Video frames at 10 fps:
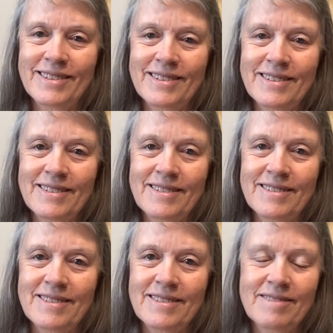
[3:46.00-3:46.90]

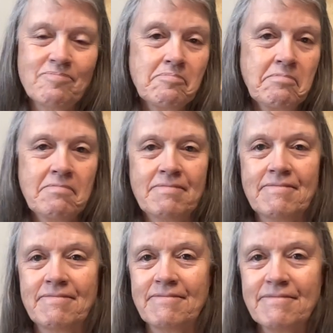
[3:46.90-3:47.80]

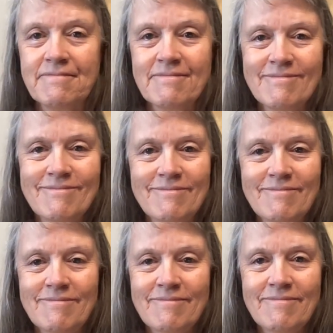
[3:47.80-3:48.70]
(no one is talking)